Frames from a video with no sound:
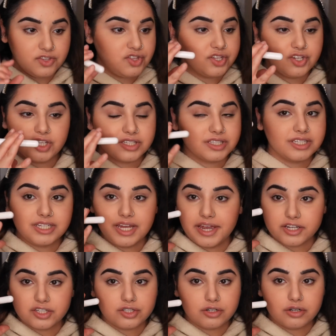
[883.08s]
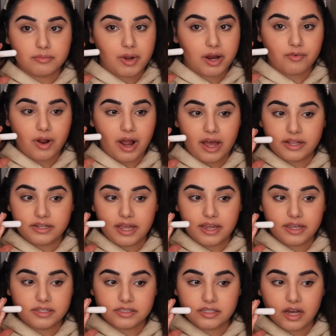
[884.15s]
Just the texture on my
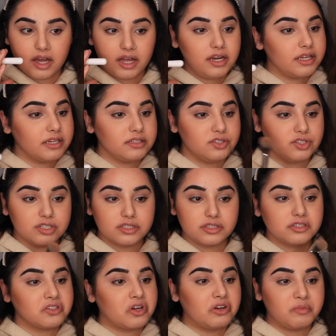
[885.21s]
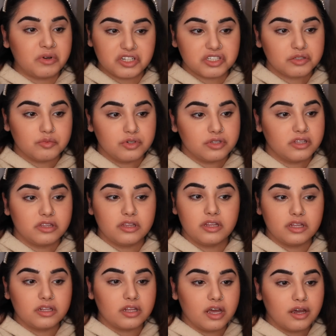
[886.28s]
right-hand side is just so much smoother than
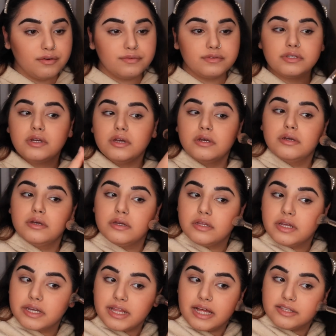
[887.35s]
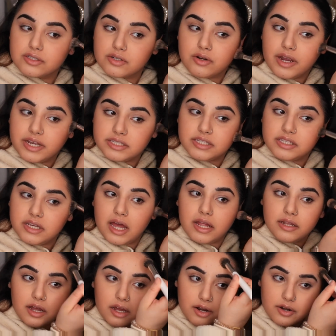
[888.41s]
the left. Like, that's crazy.
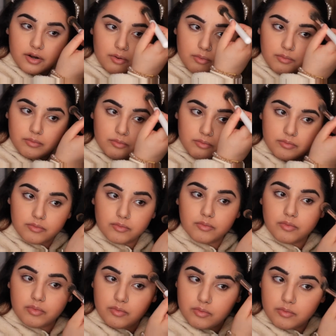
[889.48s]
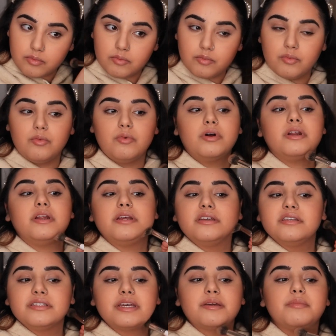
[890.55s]
And I don't know what it
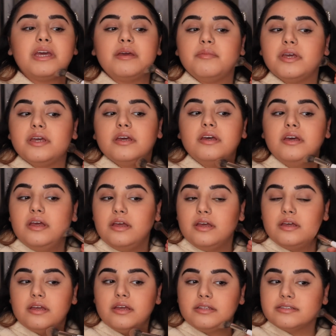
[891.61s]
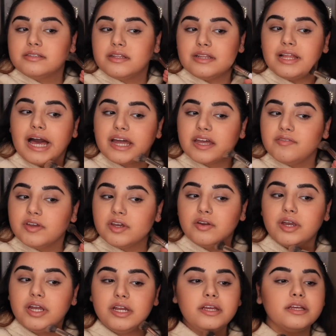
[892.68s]
is. Like, maybe... it's the lack of
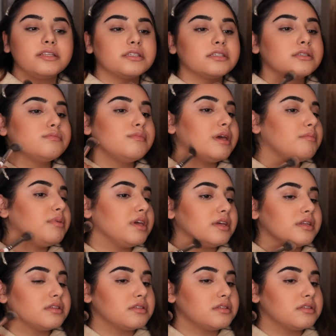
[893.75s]
ingredients. Maybe